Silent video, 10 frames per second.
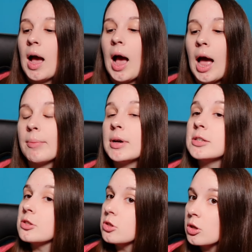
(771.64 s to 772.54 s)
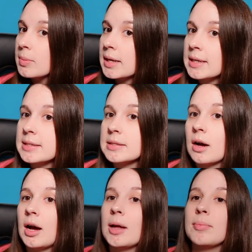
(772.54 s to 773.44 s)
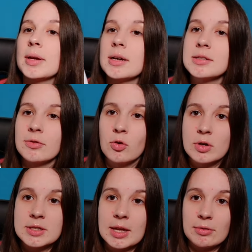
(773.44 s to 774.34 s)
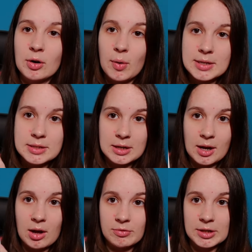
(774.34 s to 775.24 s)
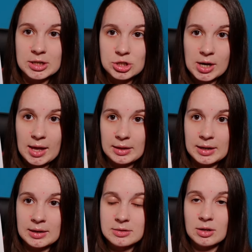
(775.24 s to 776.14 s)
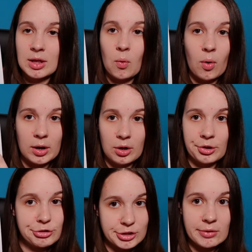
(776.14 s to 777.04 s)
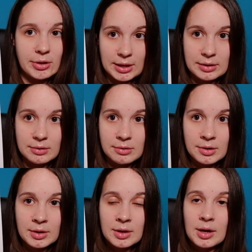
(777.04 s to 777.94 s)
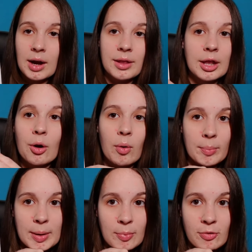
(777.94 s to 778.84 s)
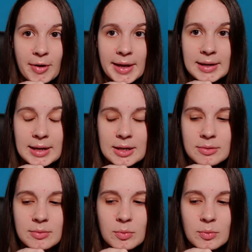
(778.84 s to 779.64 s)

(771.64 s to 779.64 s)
I'm assuming it's not because, of course, they requested a confidentiality. So they want all their stuff hidden. And they don't want people finding it.